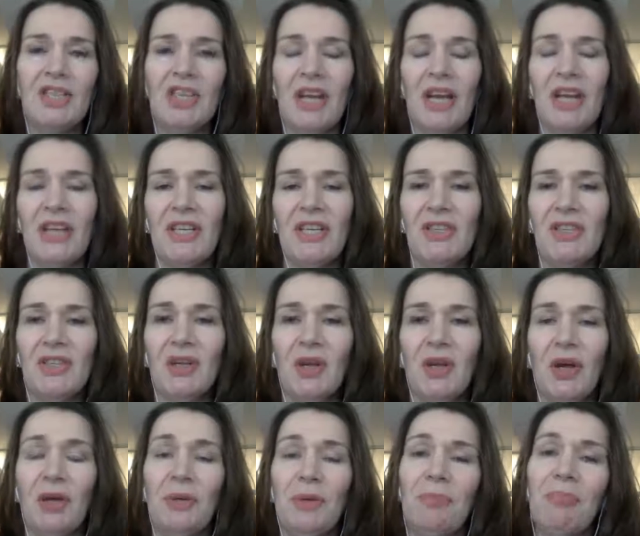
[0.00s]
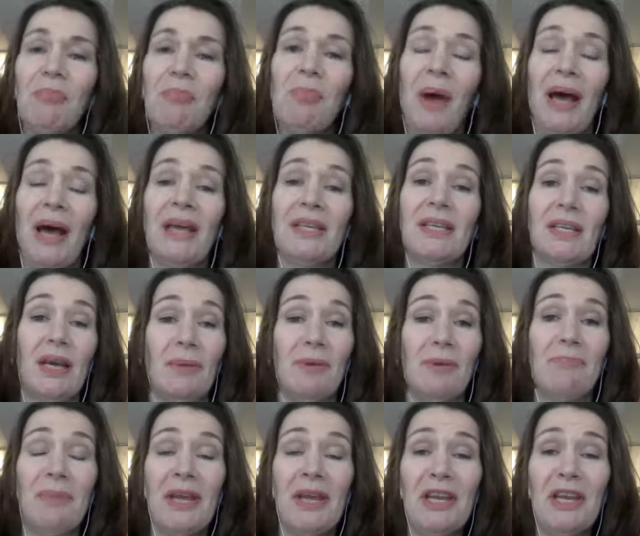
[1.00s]
changed a lot, but
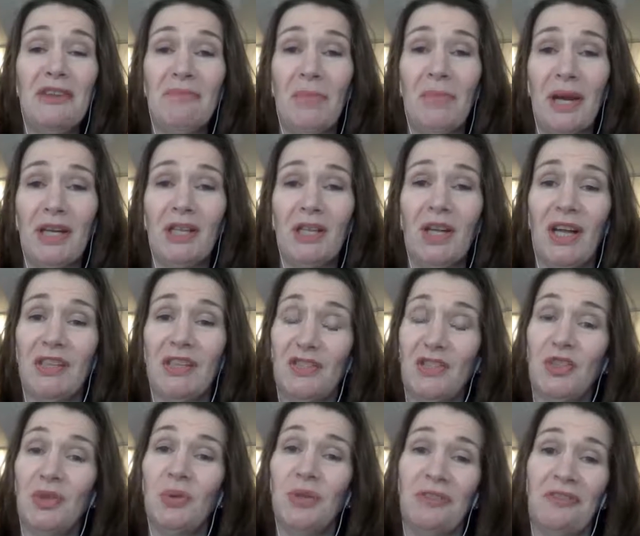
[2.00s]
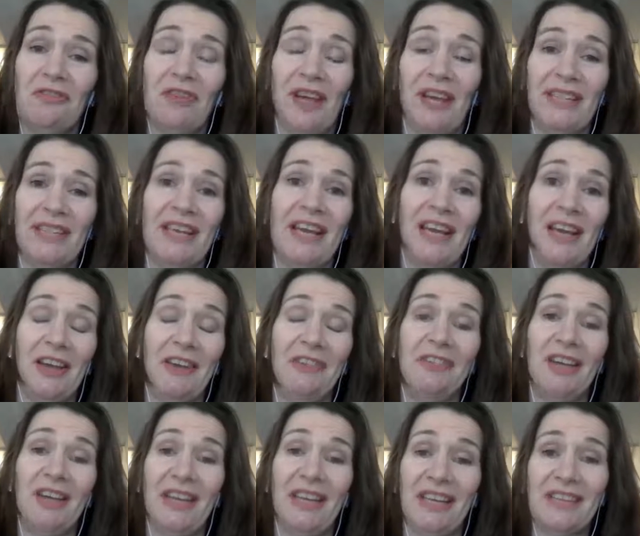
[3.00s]
many of my clients do in fact
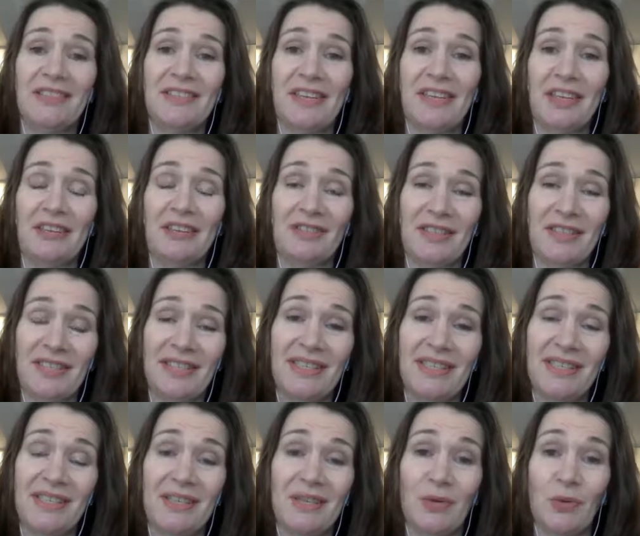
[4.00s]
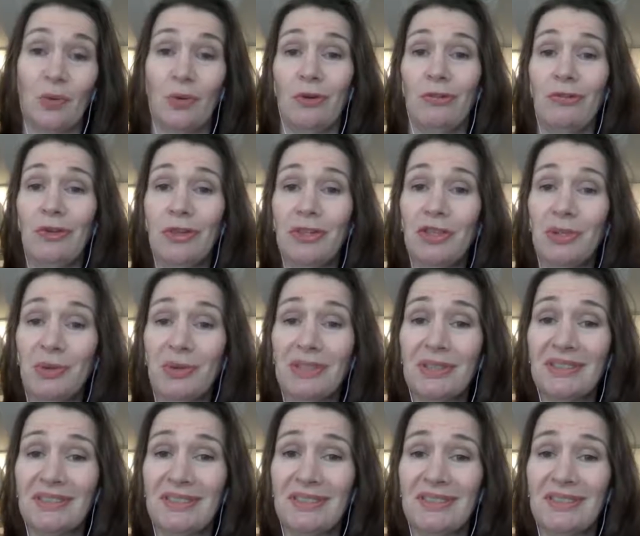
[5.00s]
have an executive assistant or a virtual
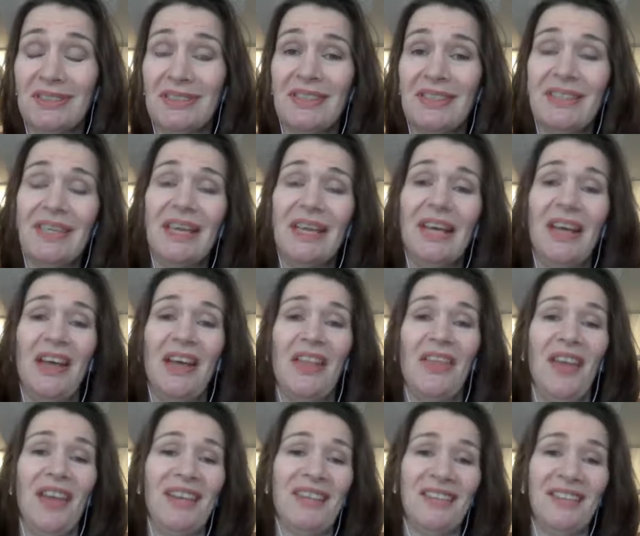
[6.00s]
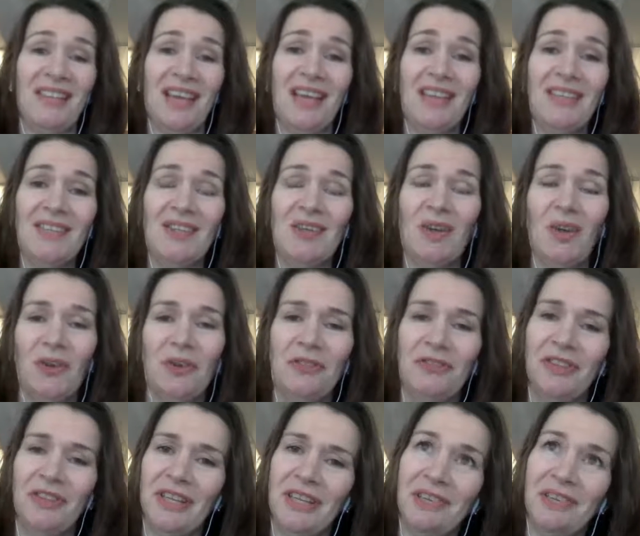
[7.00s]
assistant that does a lot
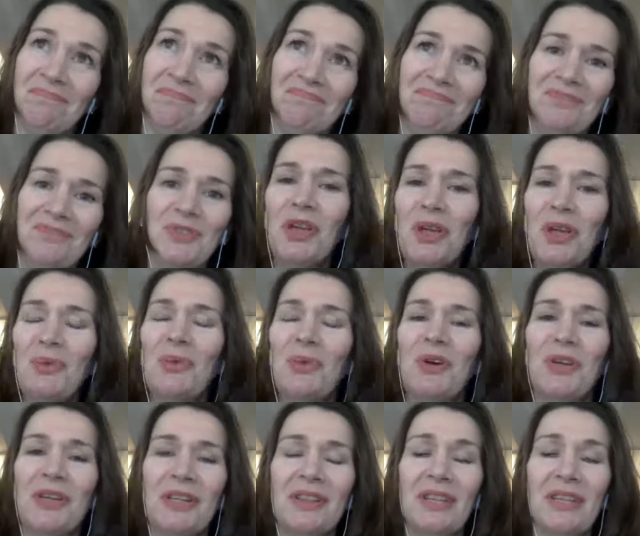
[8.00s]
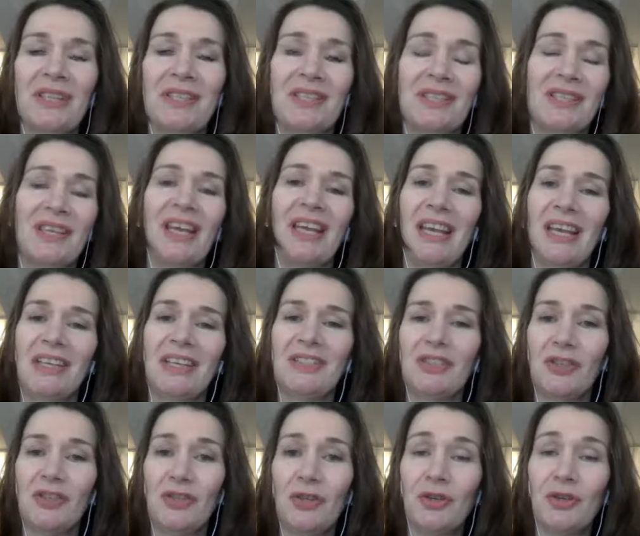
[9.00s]
of the donkey work that's
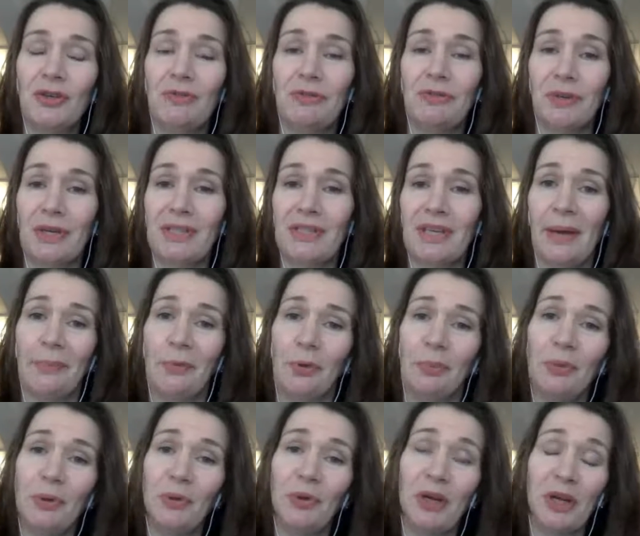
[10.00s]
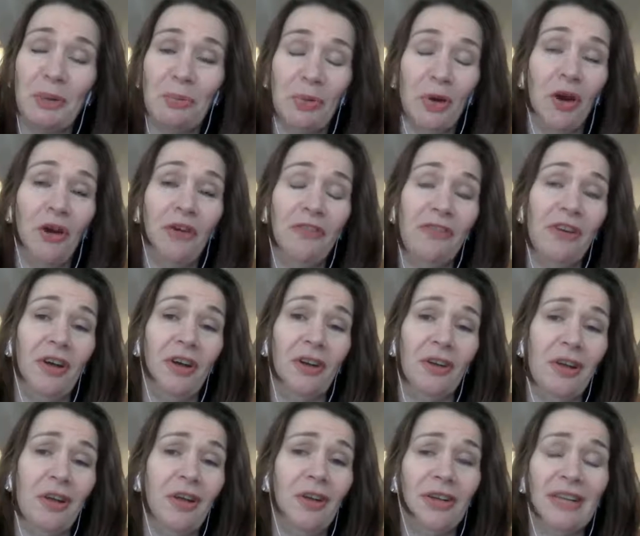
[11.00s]
connected to, for example, building a
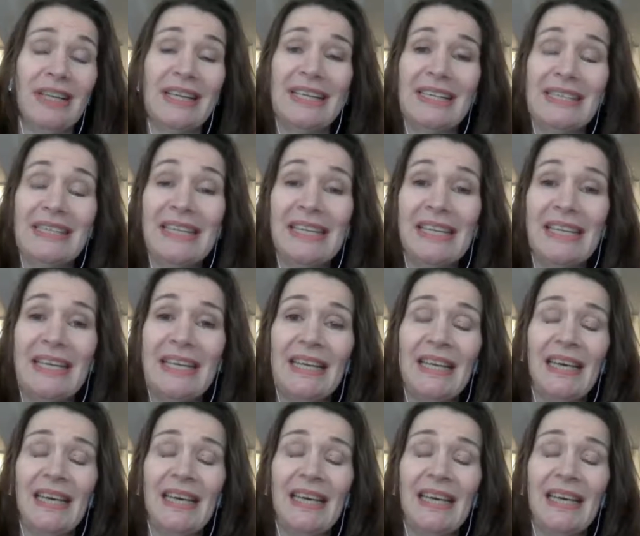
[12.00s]
profile on LinkedIn.